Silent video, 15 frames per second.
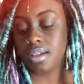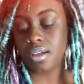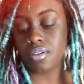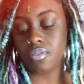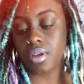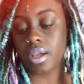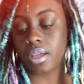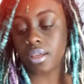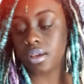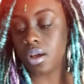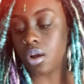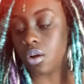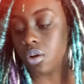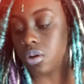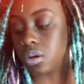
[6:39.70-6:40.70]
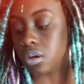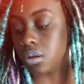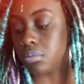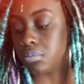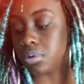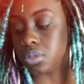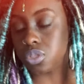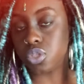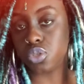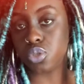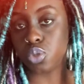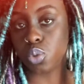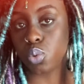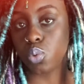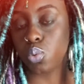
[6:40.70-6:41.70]
All right, card number
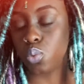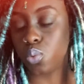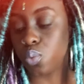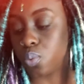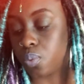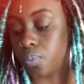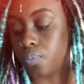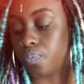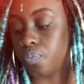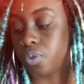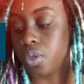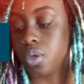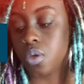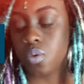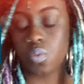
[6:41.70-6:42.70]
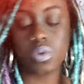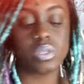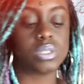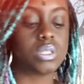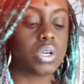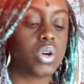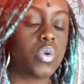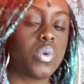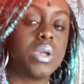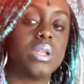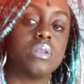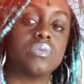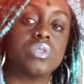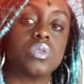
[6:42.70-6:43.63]
2 was the Queen of